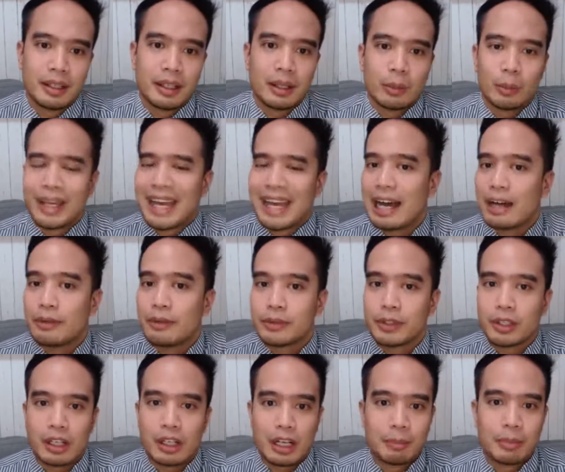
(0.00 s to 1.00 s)
We have to
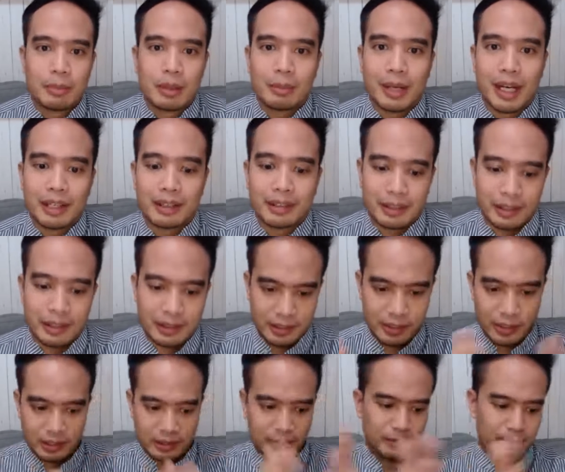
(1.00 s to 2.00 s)
compromise. It's
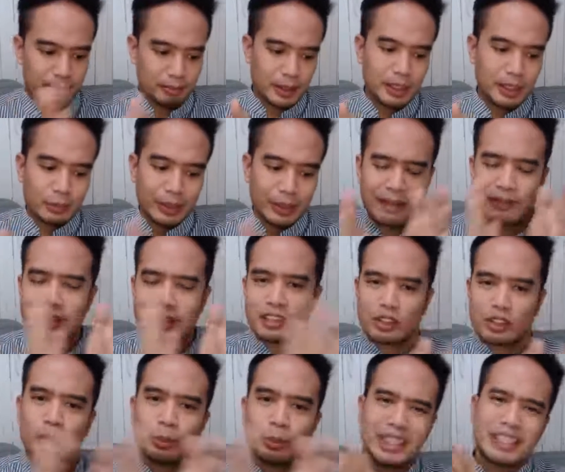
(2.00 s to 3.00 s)
just, parang we have
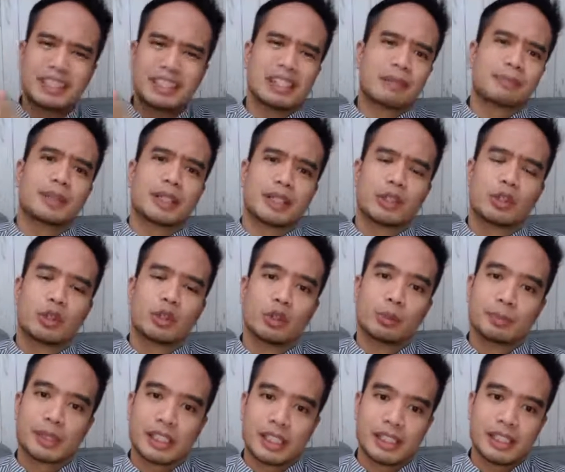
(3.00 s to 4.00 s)
so many separate
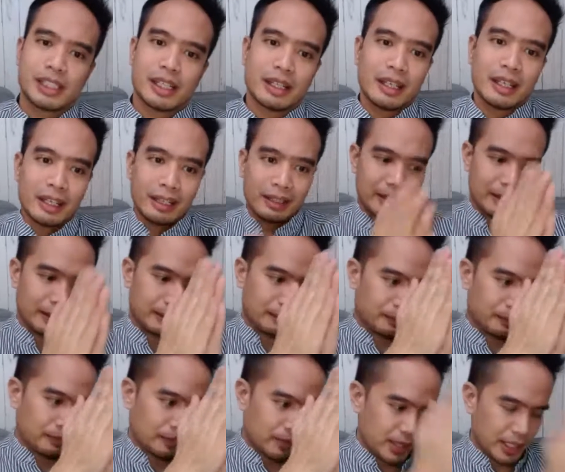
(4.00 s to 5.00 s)
groups. Kasi, like,
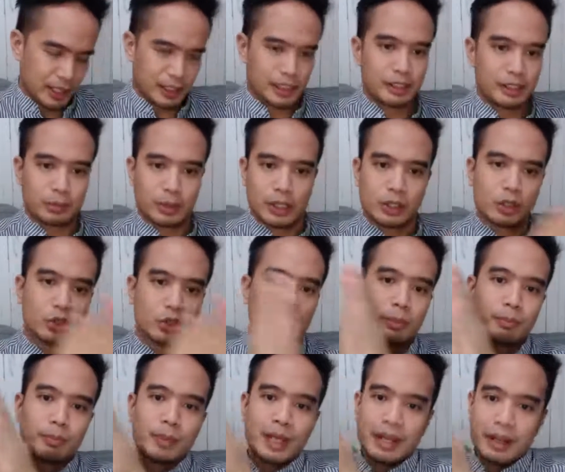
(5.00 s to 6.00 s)
this is one
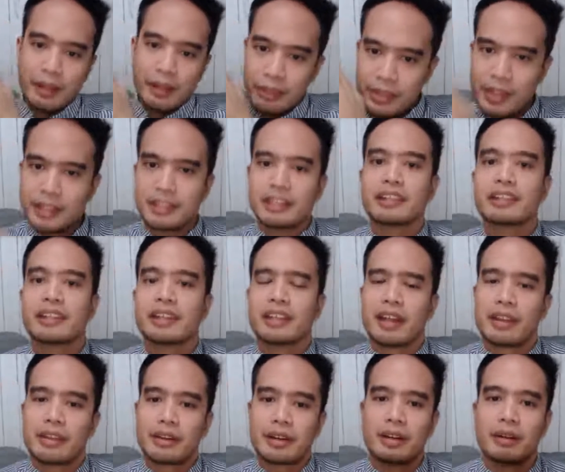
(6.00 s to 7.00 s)
group, this is
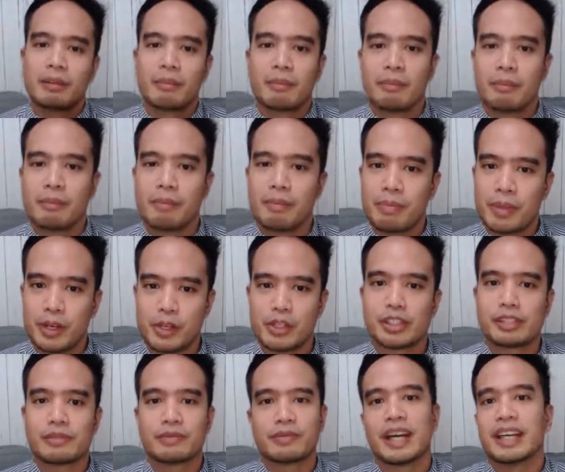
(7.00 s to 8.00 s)
another. They're
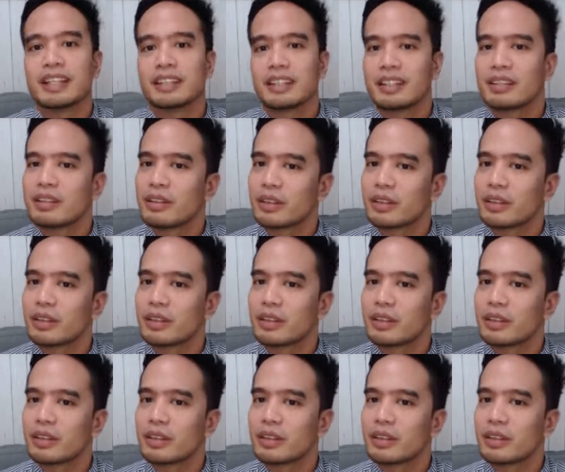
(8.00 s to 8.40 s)
just fighting.